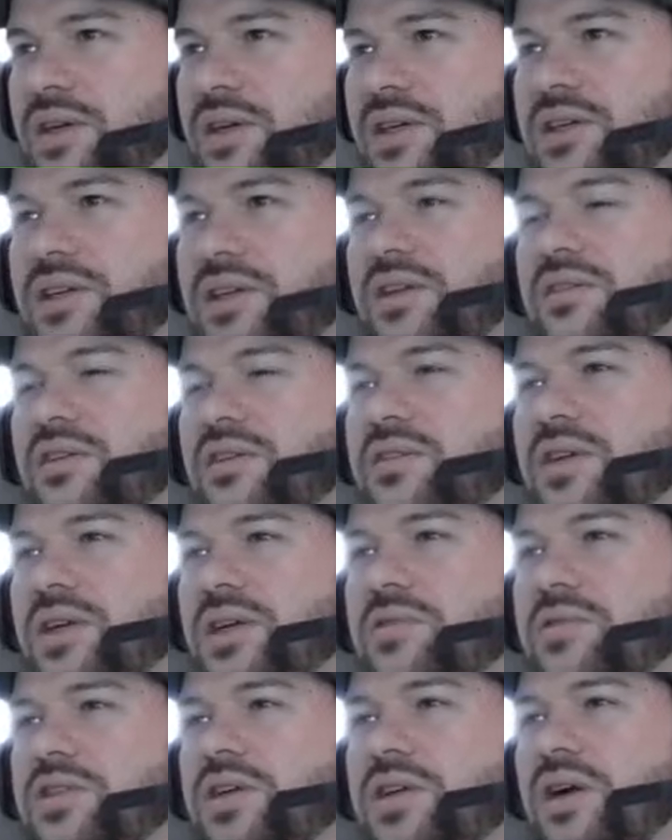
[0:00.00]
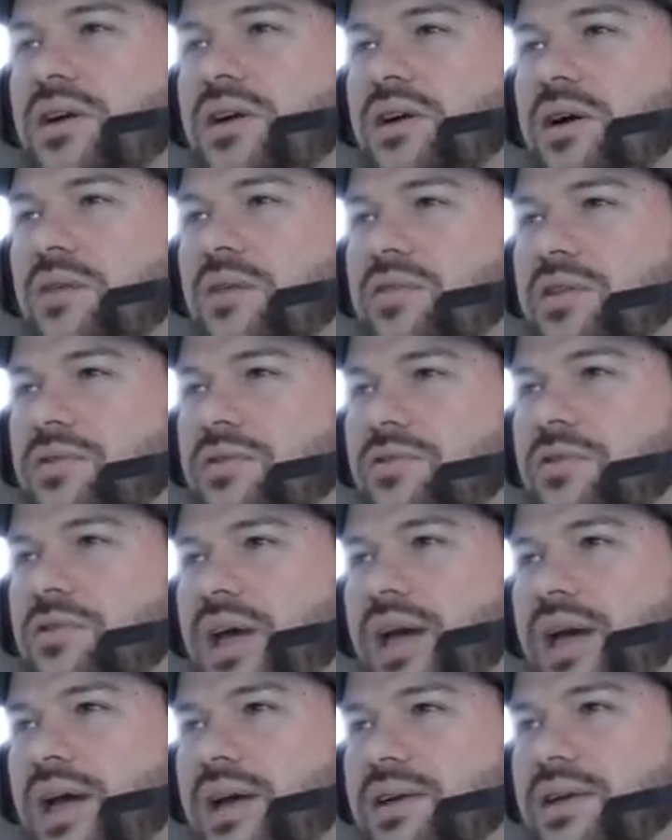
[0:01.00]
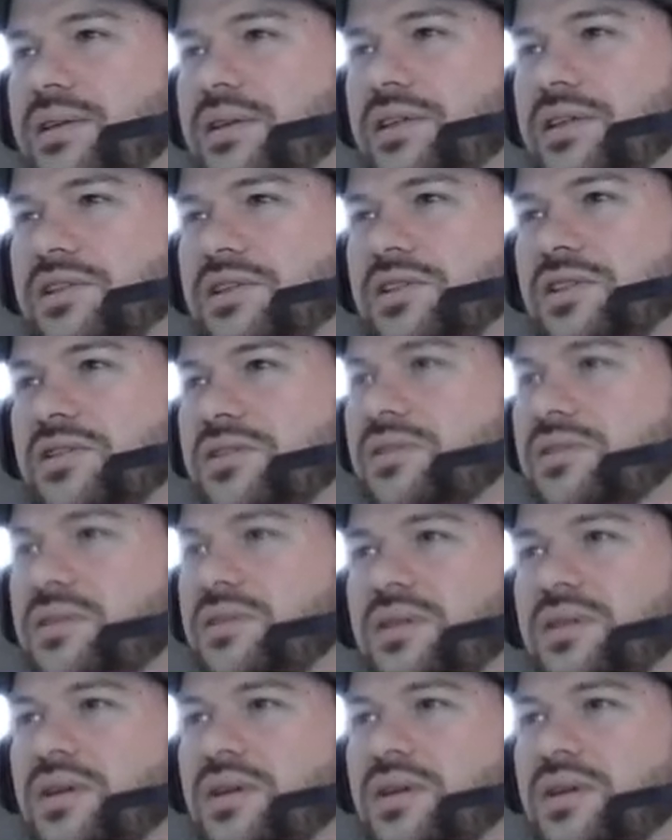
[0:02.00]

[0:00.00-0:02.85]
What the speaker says: it looked like he was trying to cover the flat and just